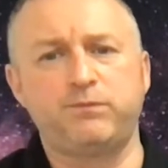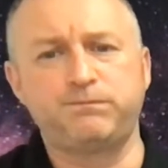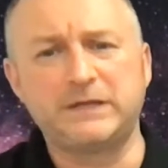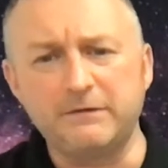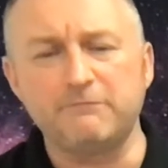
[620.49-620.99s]

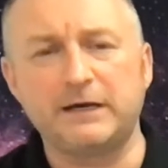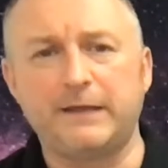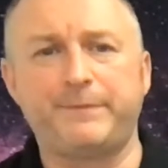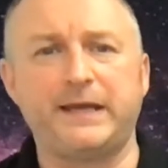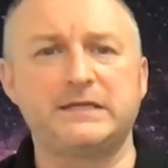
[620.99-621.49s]
didn't really
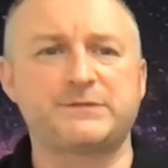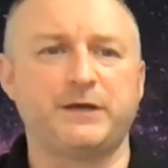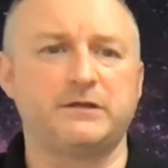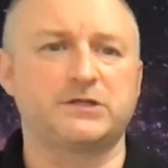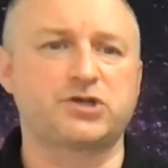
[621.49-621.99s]
appear to me at
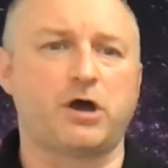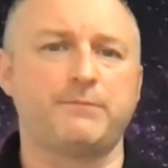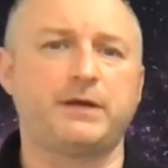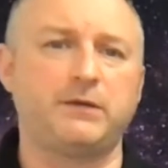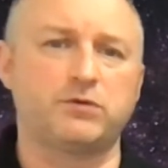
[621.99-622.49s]
the time,
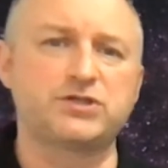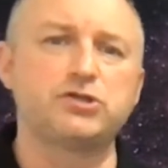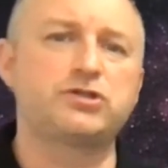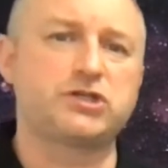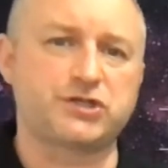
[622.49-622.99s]
but it wasn't
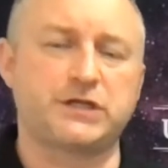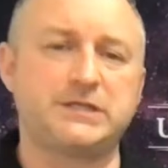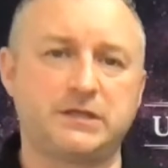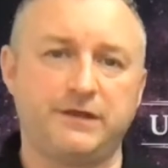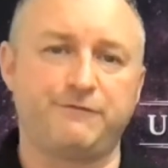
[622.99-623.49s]
just
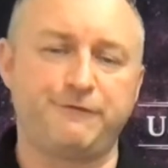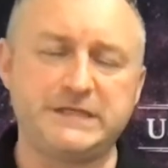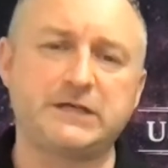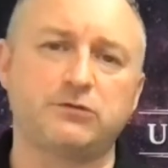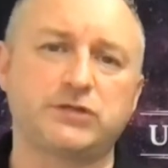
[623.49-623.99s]
the
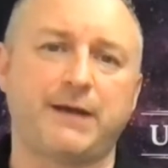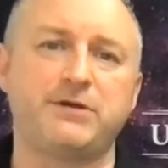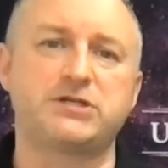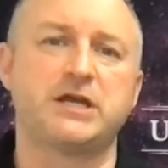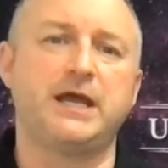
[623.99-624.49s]
physical
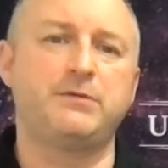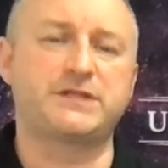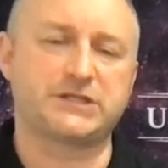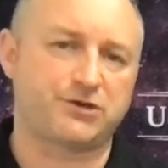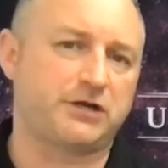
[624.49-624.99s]
damage, it was
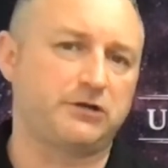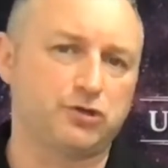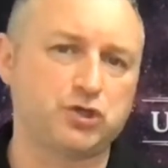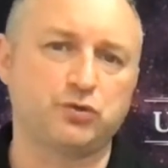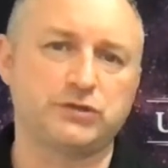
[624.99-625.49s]
the
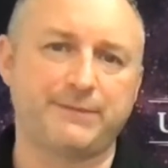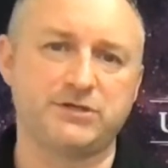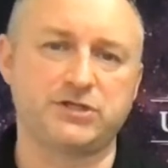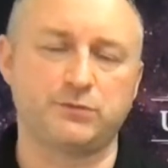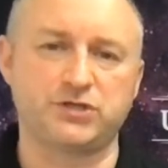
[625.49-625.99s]
psychological
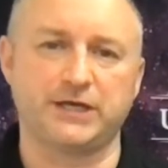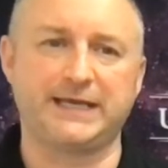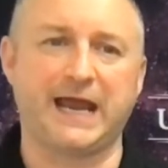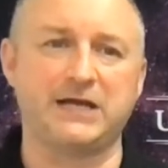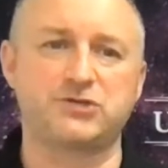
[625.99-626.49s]
damage that was going
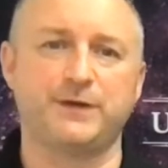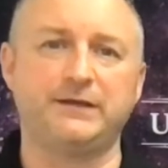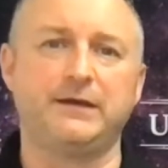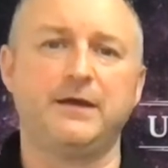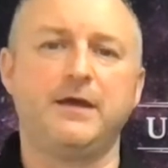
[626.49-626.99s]
to catch me.
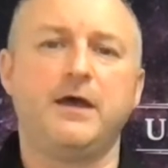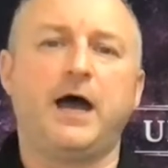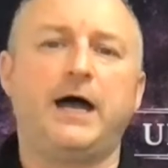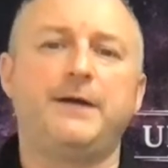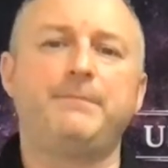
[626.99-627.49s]

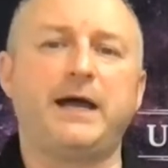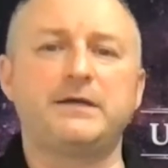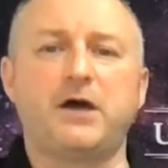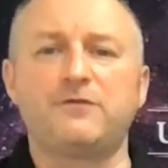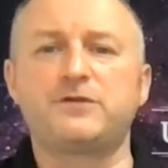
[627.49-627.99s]

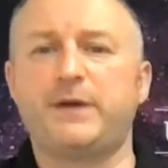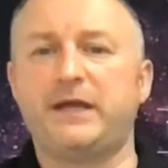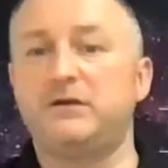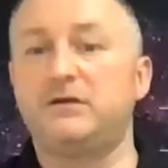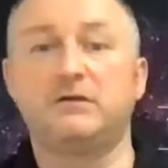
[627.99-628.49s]
And after
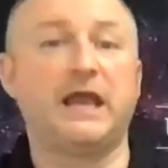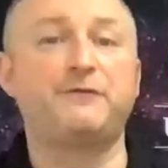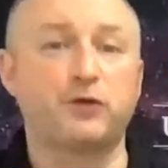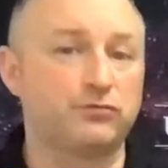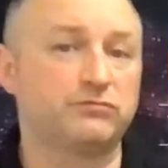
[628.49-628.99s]
being
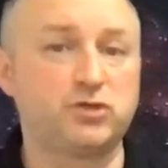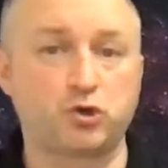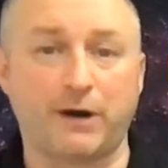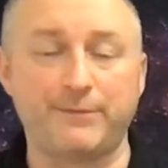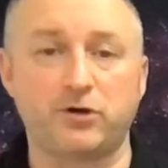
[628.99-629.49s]
left on
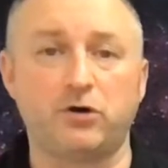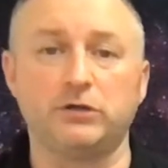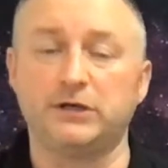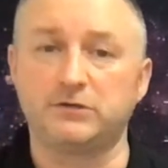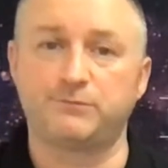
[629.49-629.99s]

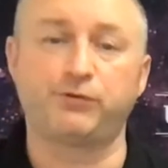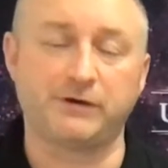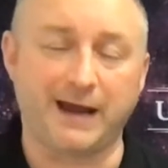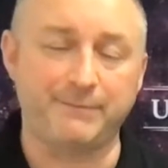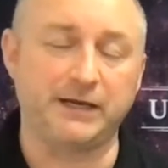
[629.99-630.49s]
tramadol and
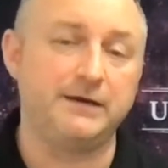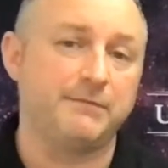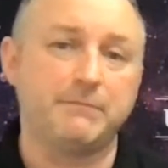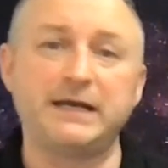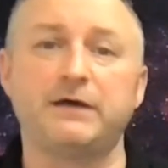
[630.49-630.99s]
pregabalin
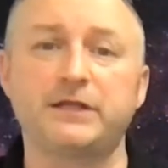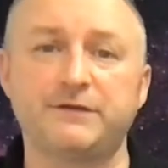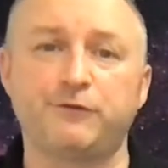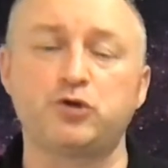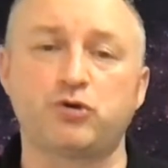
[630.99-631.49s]
and many other
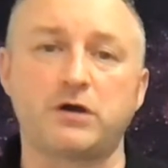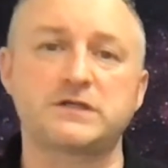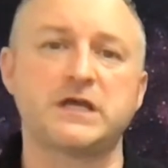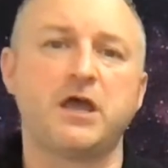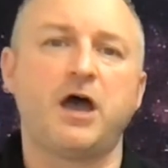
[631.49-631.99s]
different
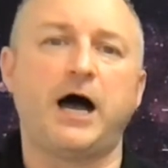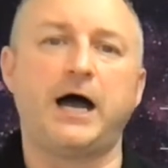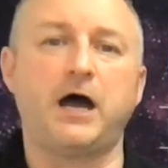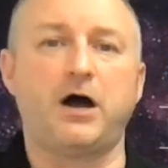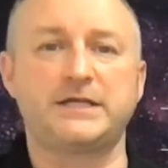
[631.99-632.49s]
drugs,
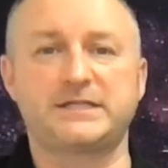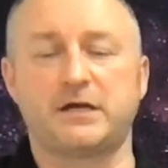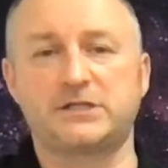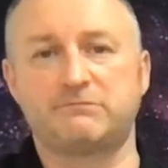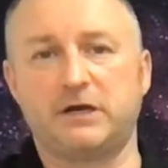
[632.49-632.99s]
I
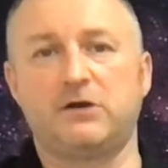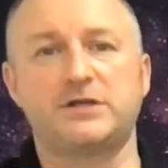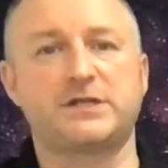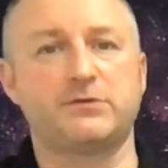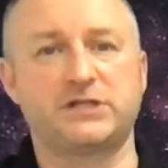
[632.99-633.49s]
started to realize
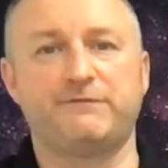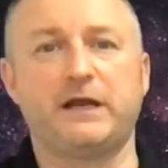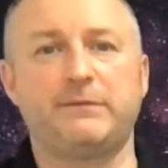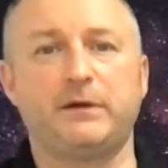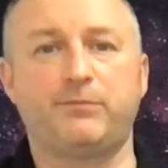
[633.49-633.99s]
that I was
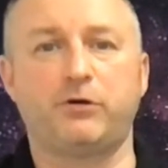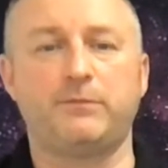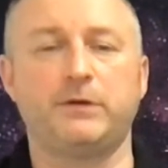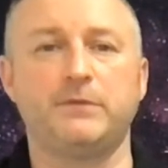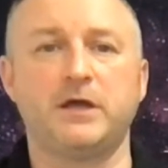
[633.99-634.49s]
developing a
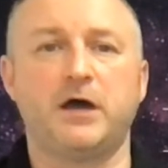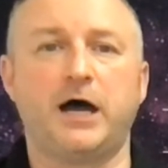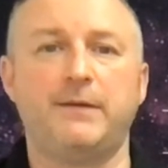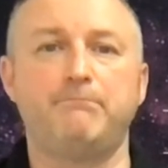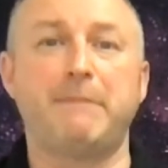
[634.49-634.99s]
problem
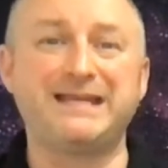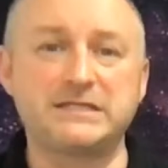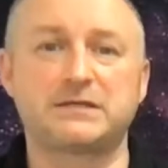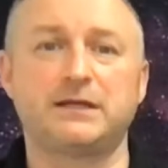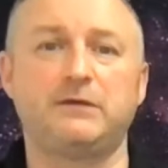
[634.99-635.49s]

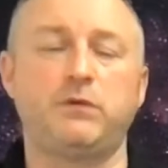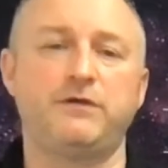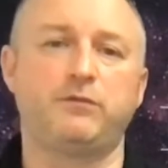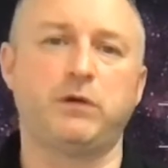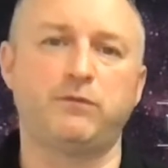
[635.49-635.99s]
mentally
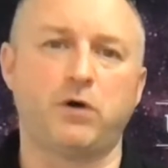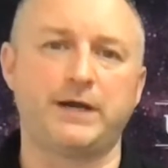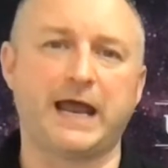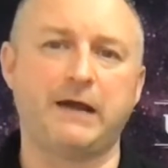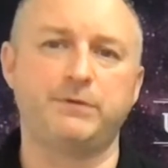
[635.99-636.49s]
with what
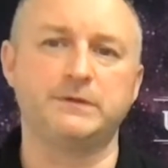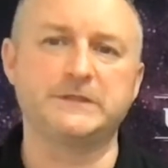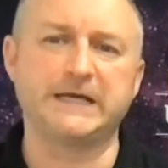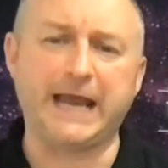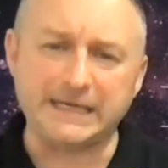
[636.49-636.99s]
had happened.
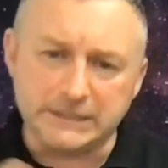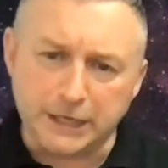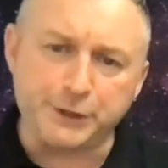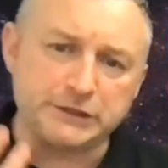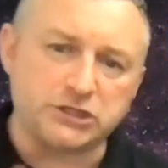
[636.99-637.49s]
And it had
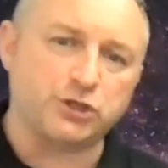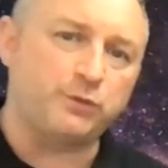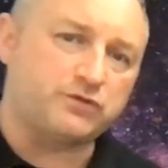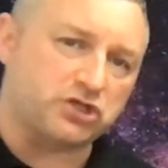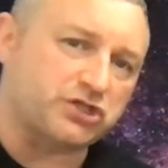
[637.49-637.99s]
nothing to do
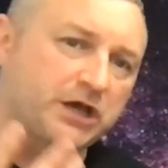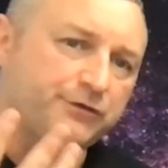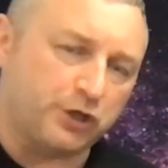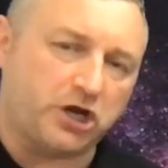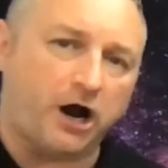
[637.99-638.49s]
with just
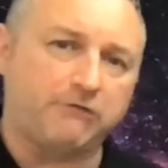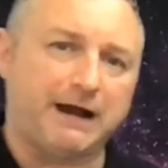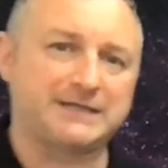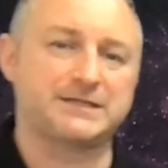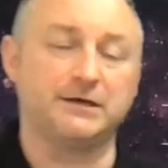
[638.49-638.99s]
the car
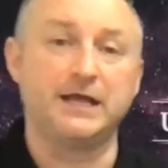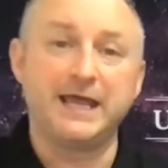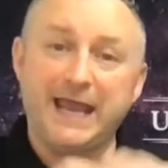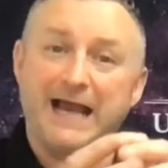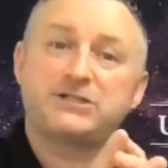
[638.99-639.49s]
accident.
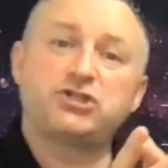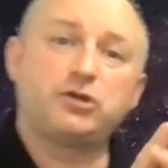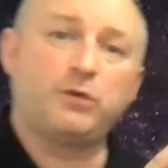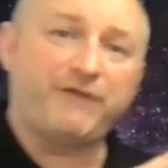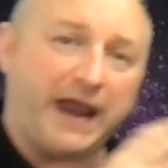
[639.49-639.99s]
It had to do
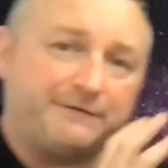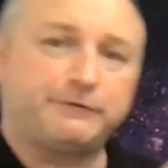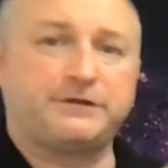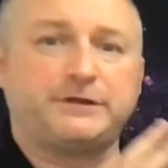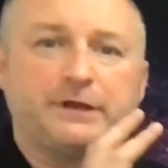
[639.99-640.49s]
with
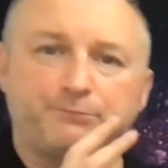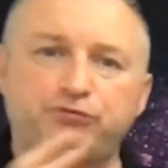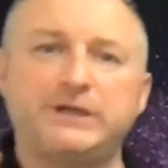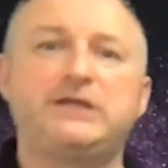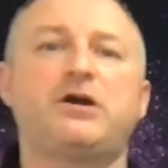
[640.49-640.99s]
everything, the
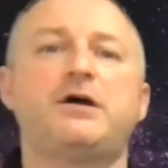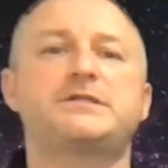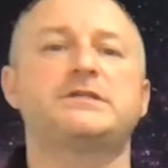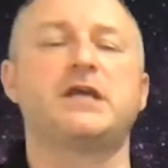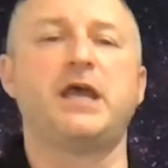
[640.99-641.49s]

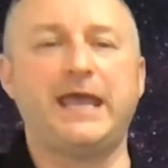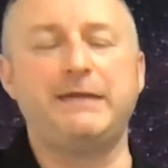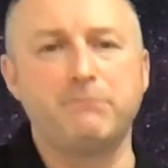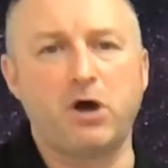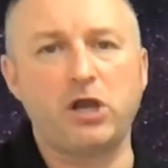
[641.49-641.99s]
precursors in
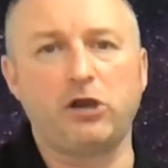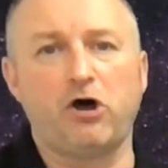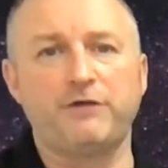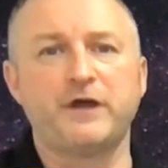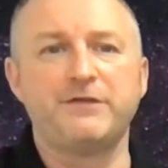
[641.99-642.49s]
my
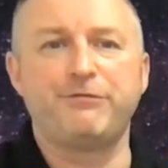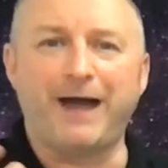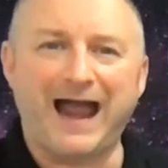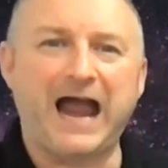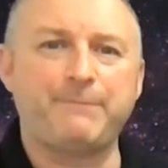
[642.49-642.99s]
life that
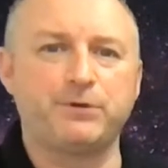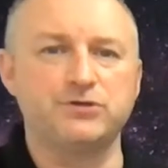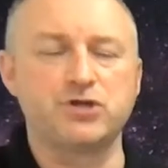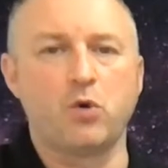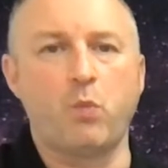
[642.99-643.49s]

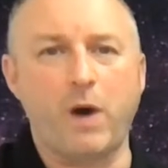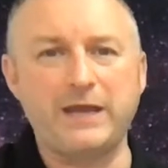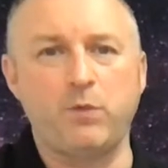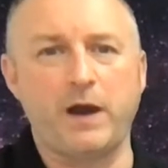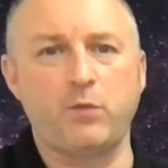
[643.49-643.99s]
happened
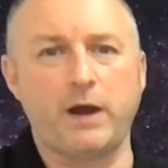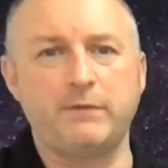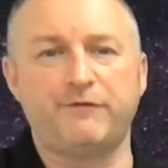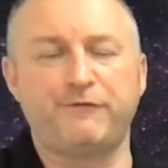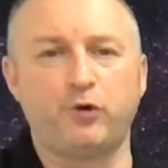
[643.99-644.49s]
way, way, way
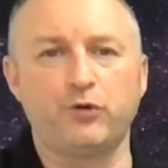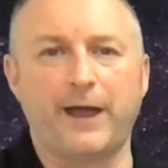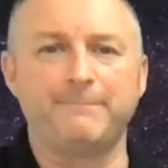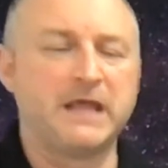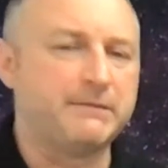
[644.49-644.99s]
before
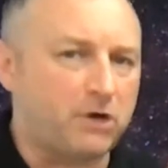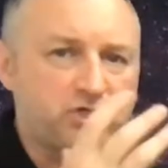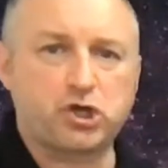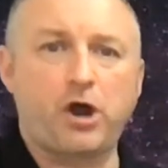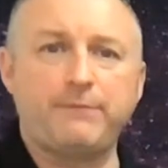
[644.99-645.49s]
that. My
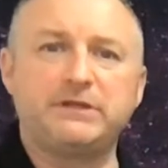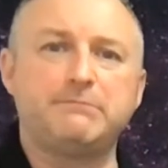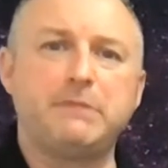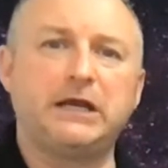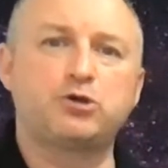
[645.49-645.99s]
time in the
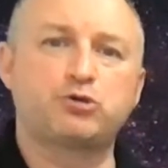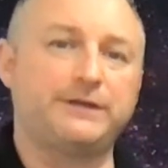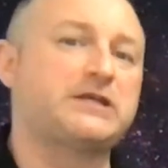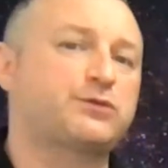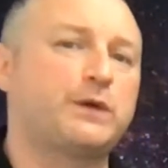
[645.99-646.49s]
military, and
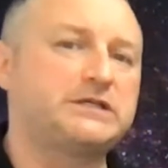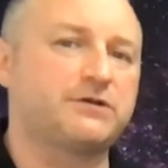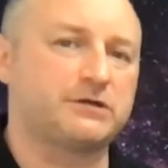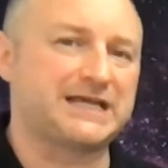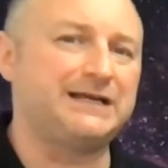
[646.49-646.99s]
that's the reason
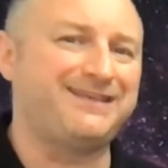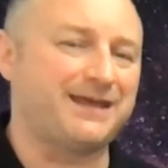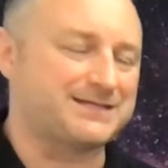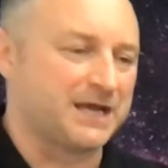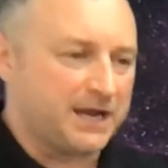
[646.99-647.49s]
I tell you
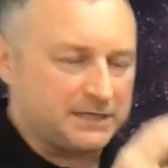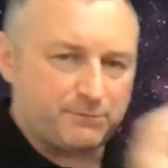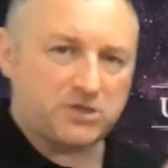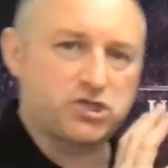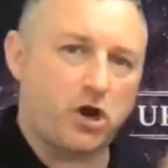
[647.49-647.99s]
this, is
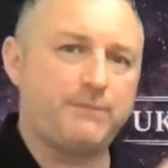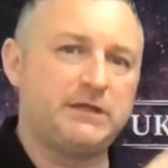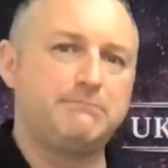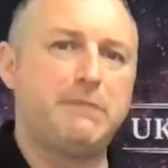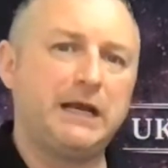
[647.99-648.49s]
my time in the
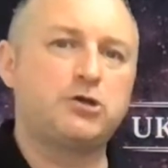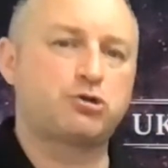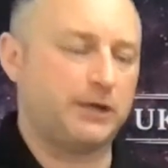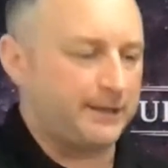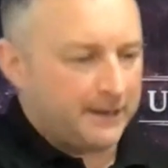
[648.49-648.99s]
military